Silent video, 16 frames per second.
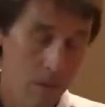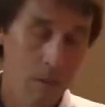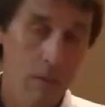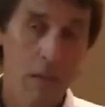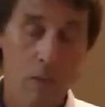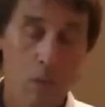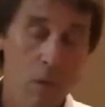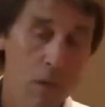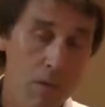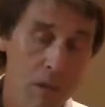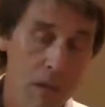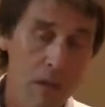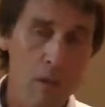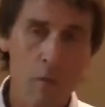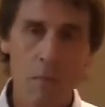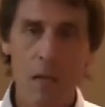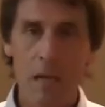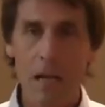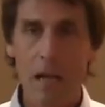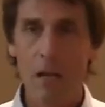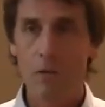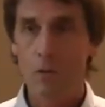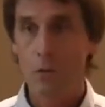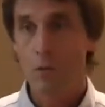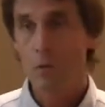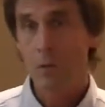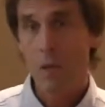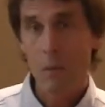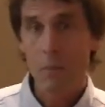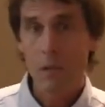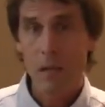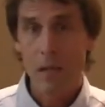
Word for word: That's when I vacuum my house. So it's, I'm,